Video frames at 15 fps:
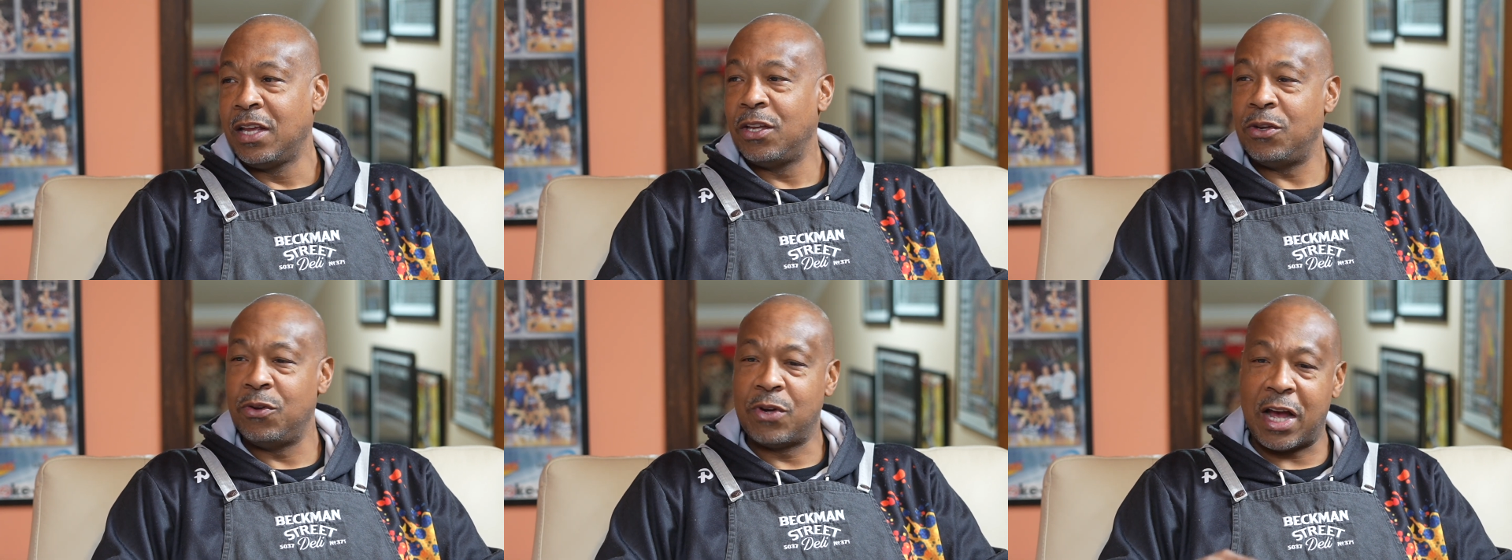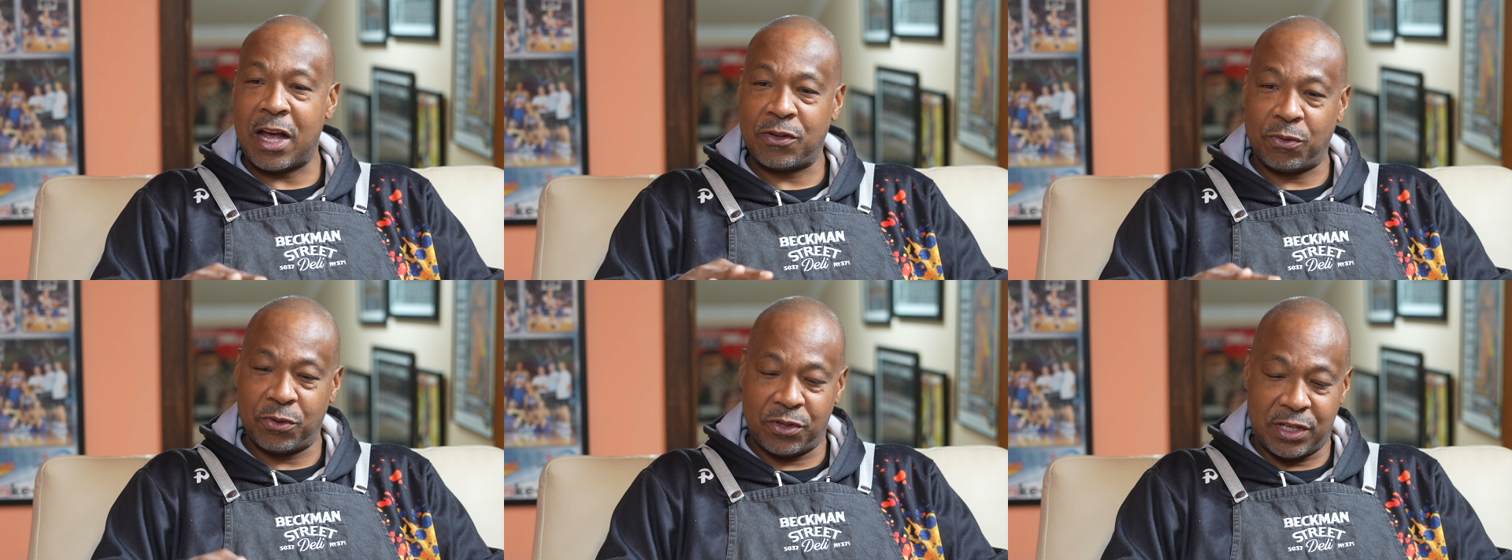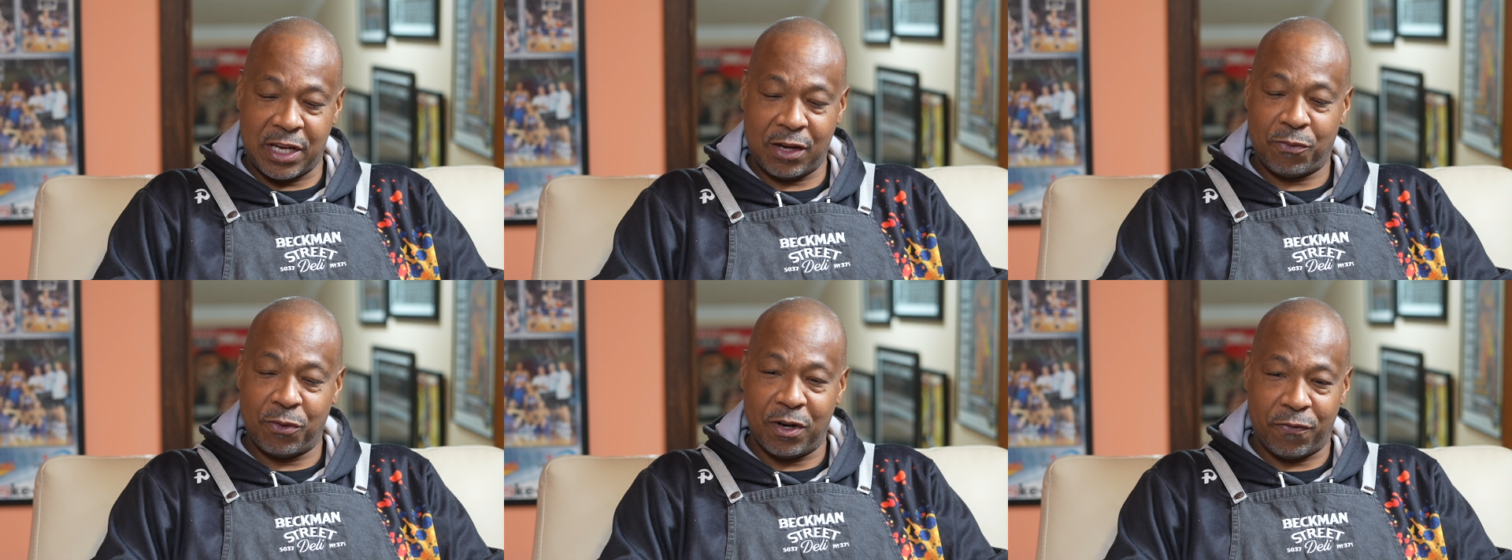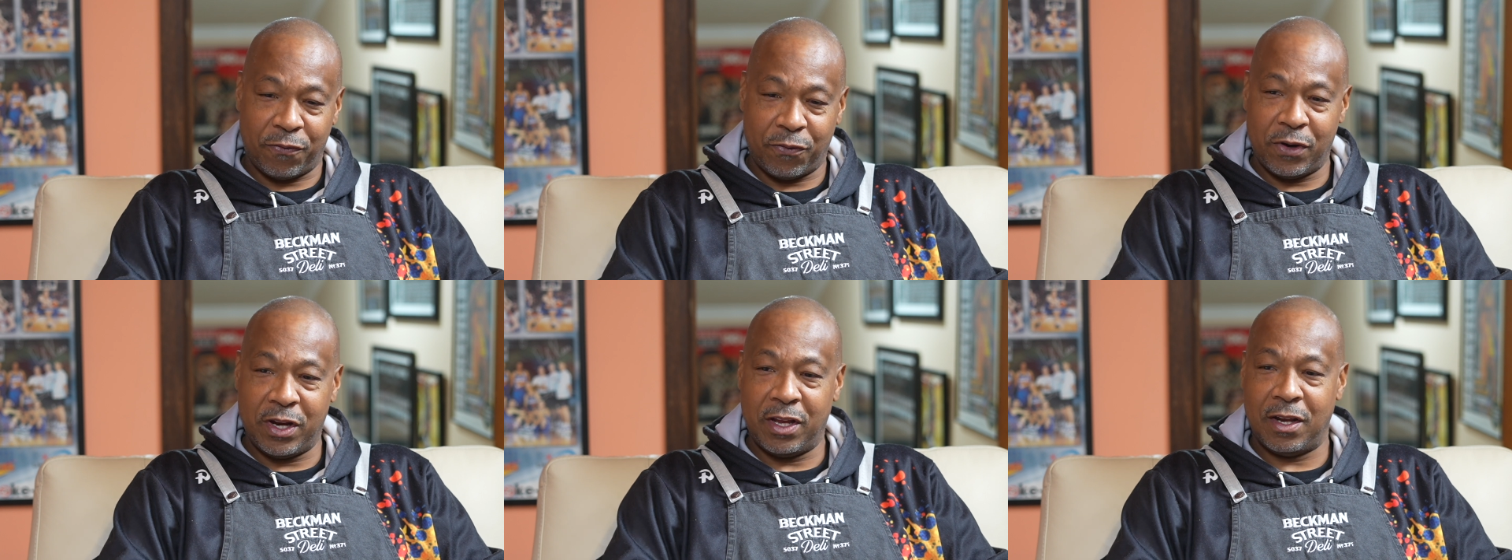You guys will stick with a
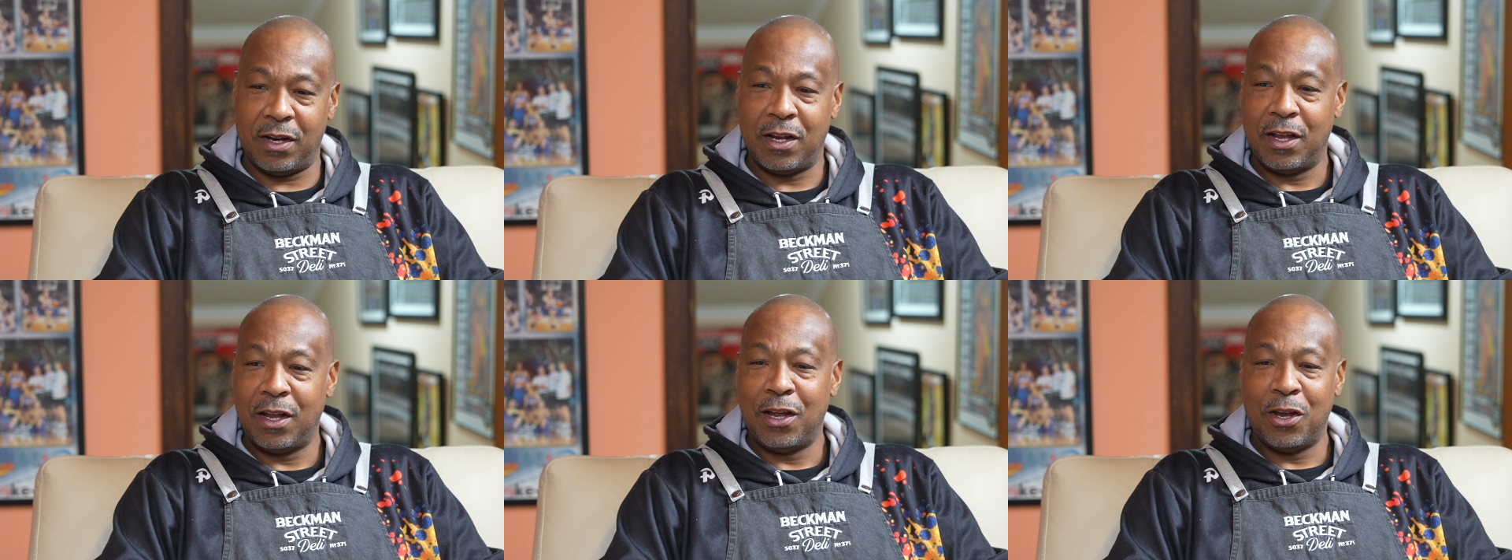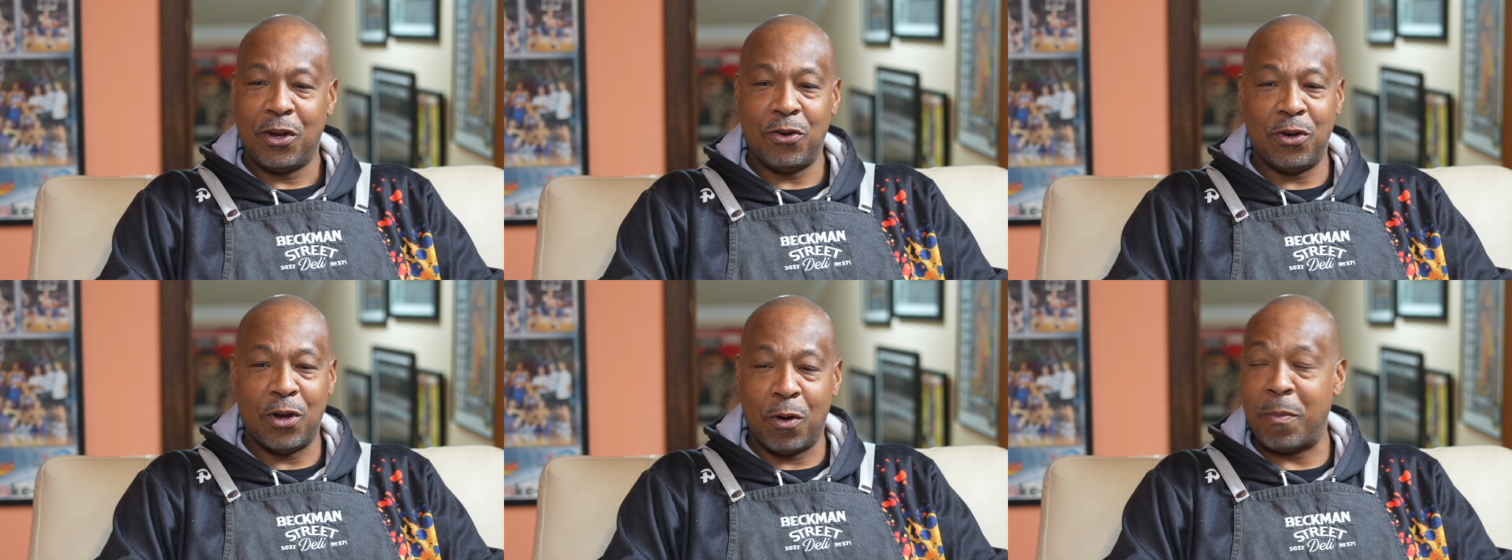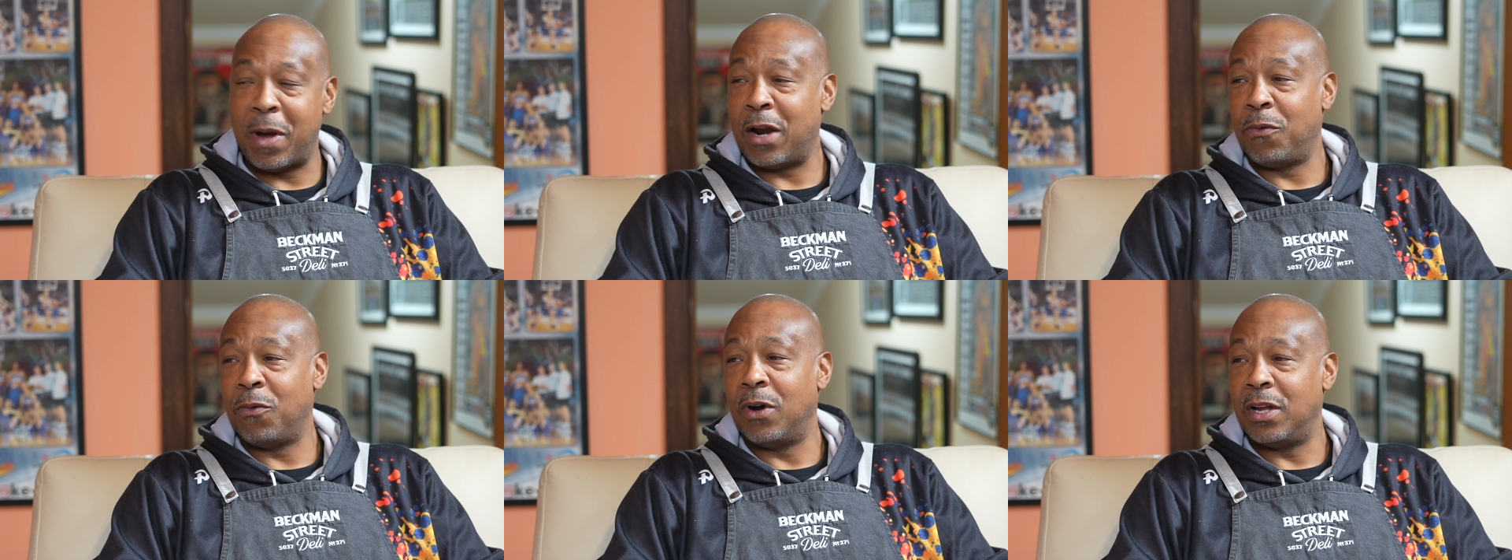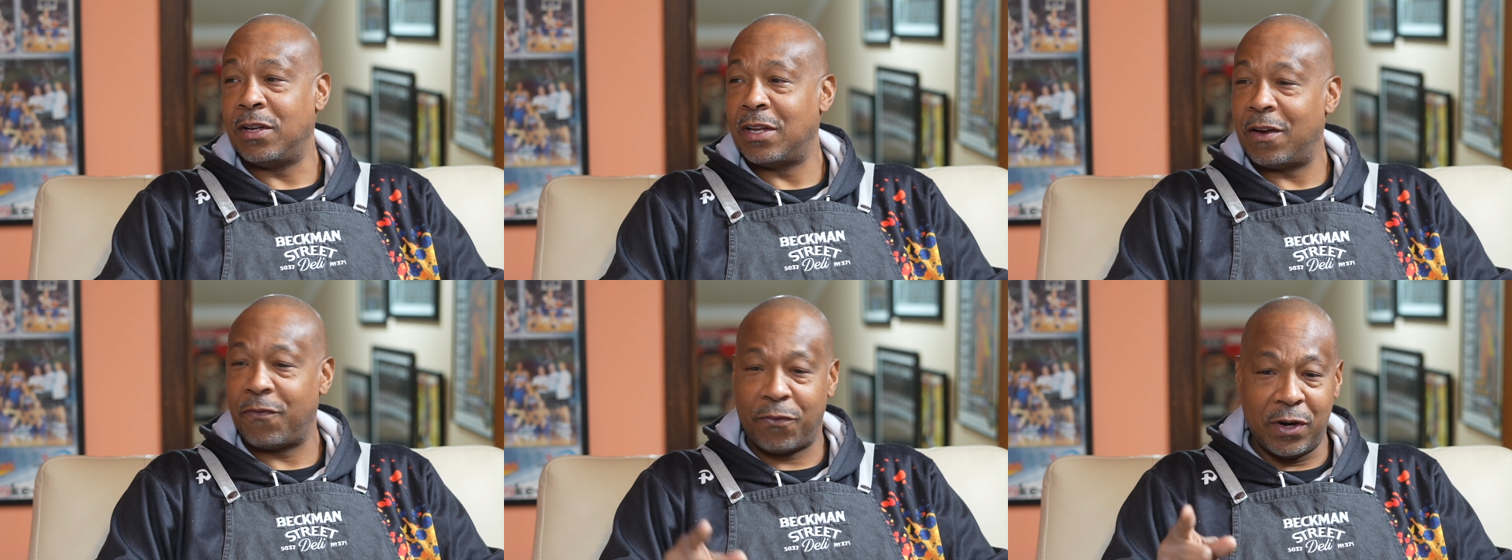friend no matter what.
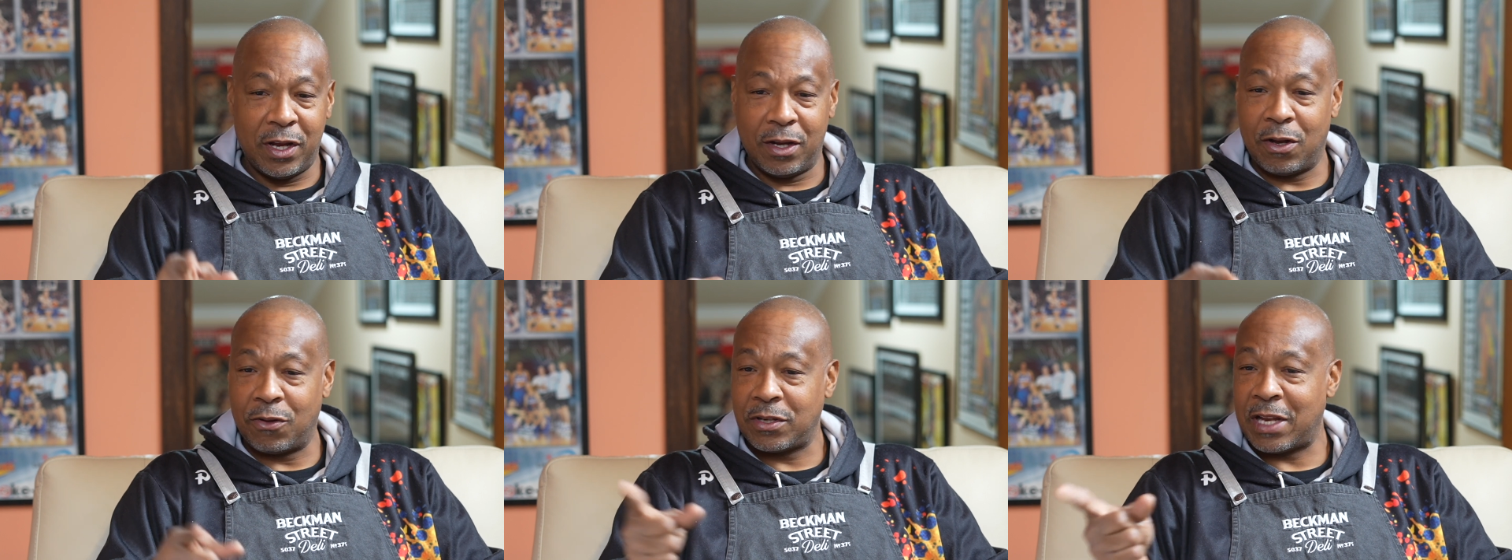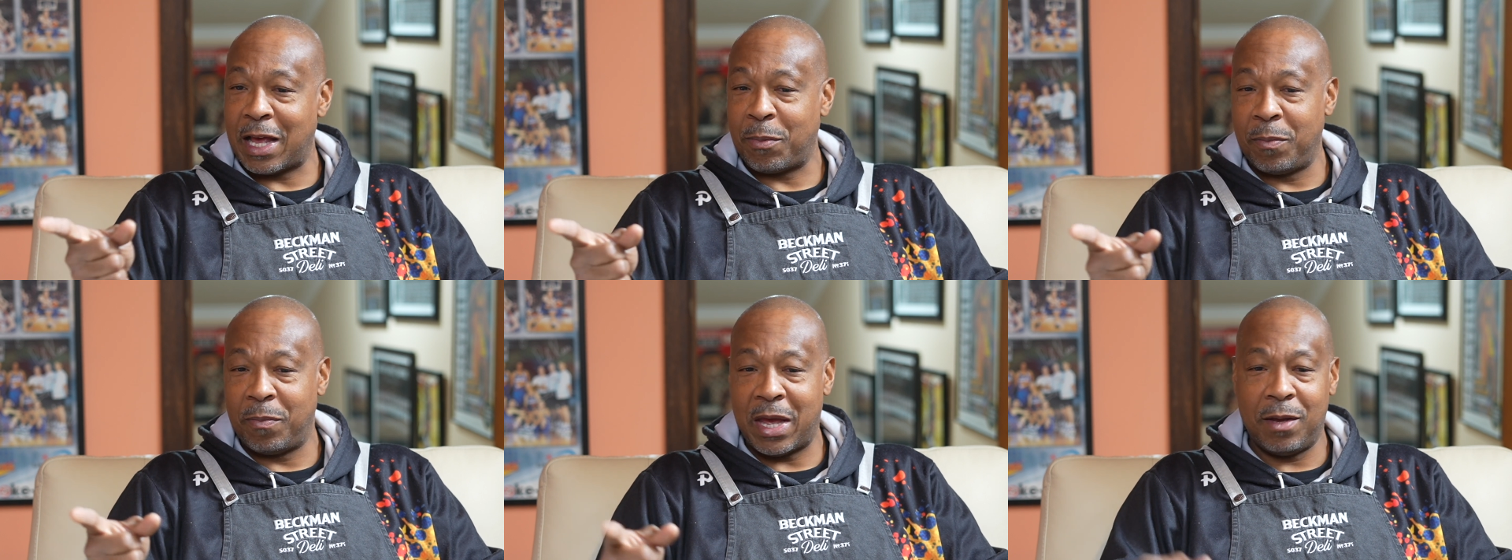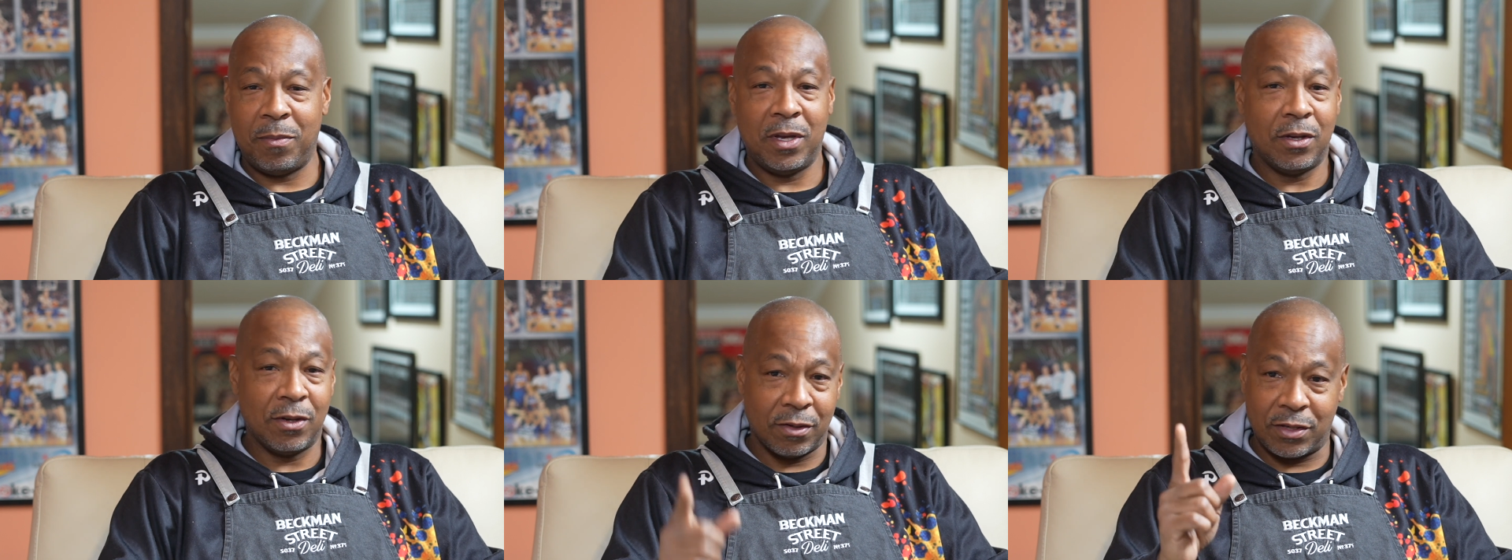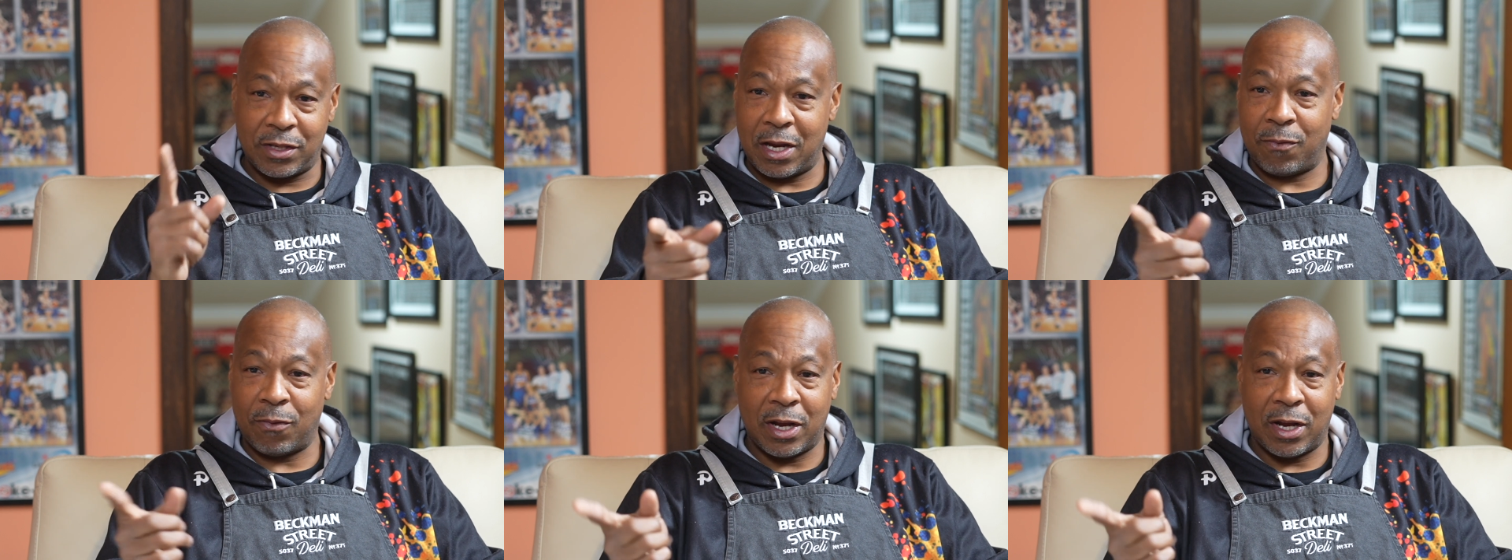That friend go slap a baby, you're going to stand